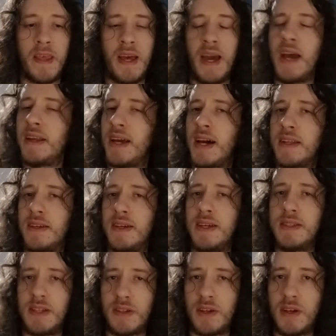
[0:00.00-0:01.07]
And yet,
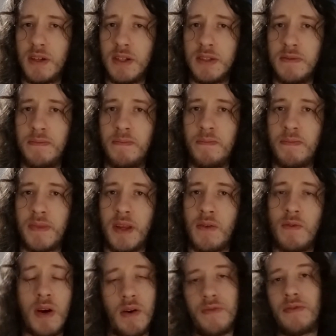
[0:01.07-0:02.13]
is it good?
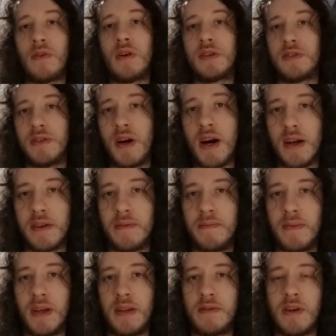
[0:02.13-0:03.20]
Well, of course not.
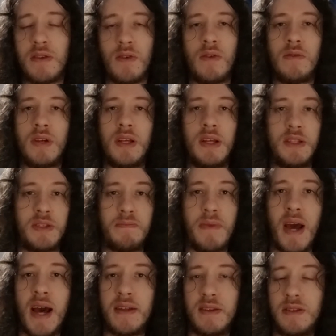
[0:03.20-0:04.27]
Not only it's
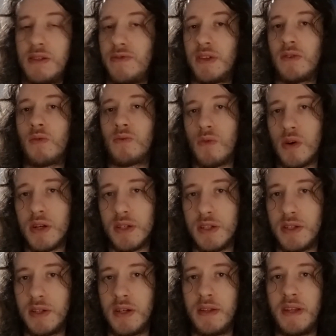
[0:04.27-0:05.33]
bad, it's even
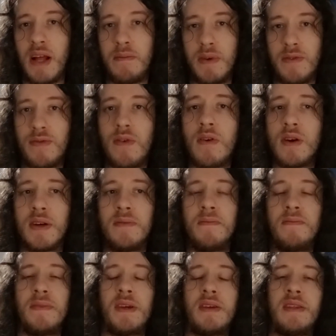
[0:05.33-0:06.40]
worse than before.
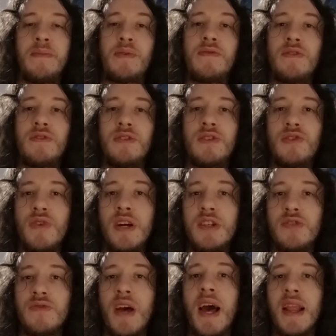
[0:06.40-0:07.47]
In the previous
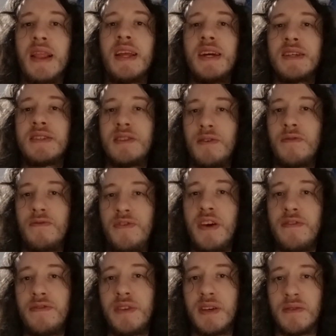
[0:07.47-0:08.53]
situation, at least
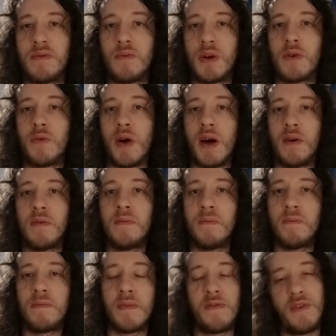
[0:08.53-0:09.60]
50 were well,
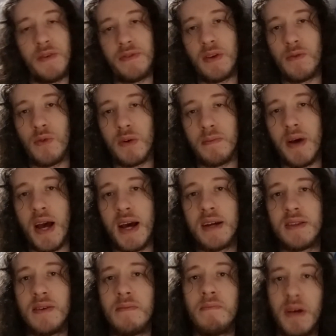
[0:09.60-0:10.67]
50 were
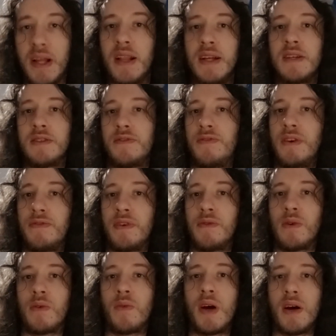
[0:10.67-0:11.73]
bad, but at least 50
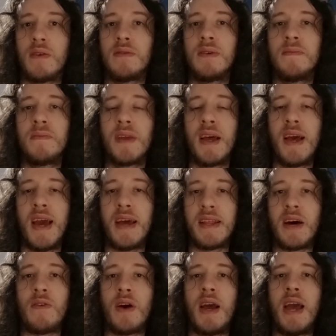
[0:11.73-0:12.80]
were well, and
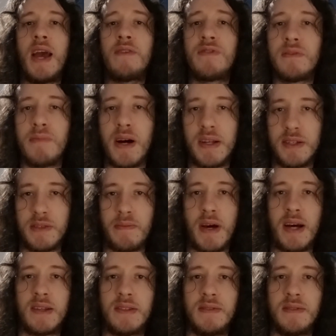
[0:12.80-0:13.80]
now everybody is bad.